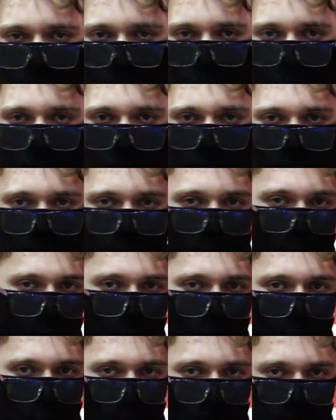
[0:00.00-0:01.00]
aware of
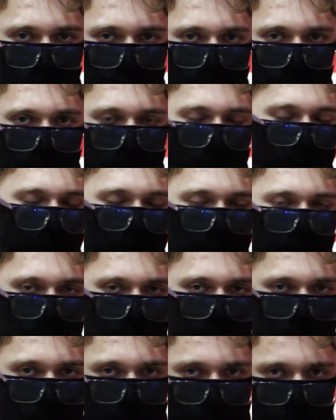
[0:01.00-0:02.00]
what a
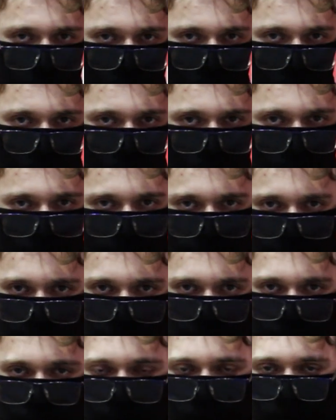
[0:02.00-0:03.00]
balanced recoil
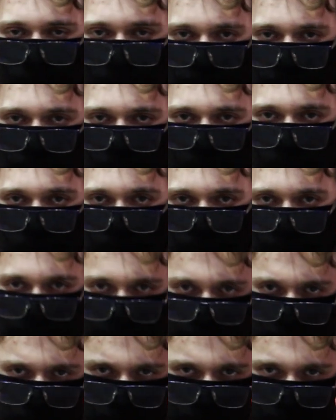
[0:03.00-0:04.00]
operating rifle
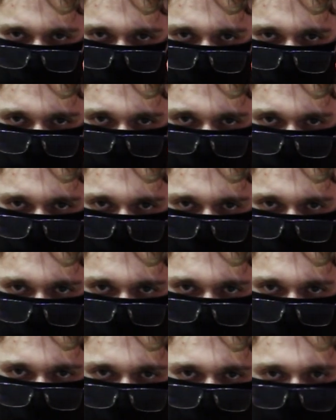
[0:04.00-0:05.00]
is,
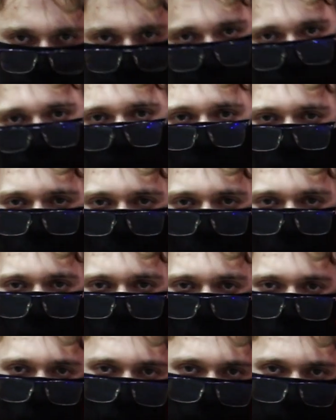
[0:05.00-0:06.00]
I can show
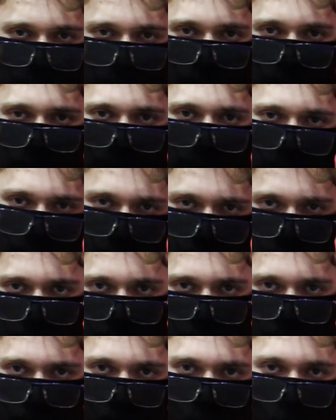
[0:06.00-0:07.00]
you the
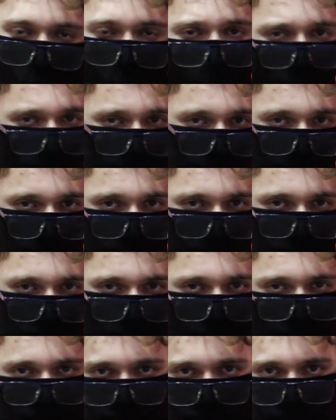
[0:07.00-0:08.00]
SR1,
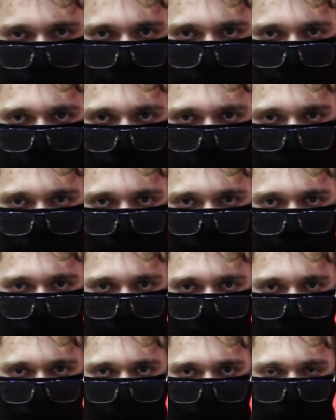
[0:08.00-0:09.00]
a
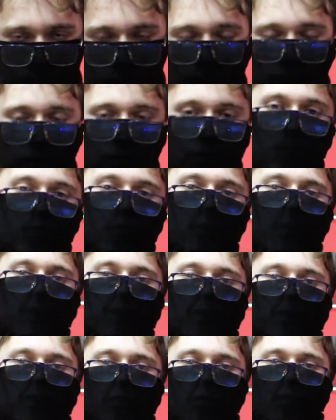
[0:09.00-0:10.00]

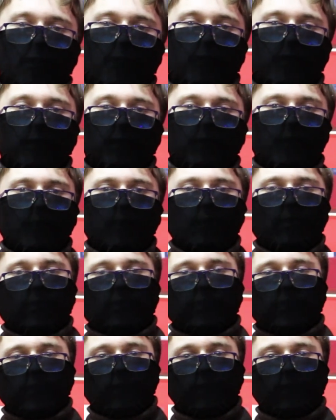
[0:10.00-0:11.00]
continuation of another
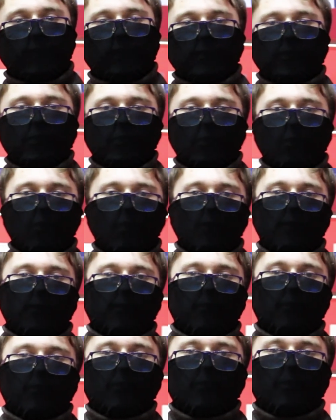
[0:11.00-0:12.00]
series of
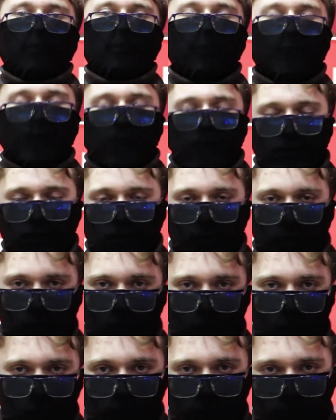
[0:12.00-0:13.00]
balanced
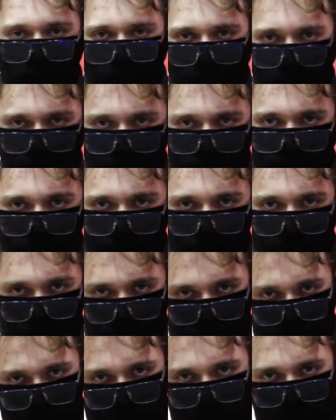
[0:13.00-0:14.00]
recoil assault
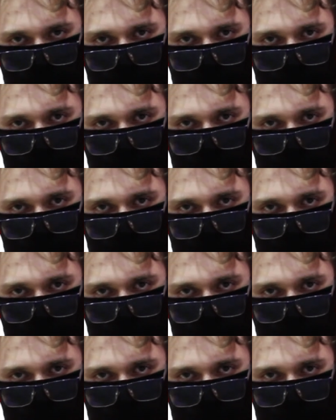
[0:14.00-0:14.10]
rifles,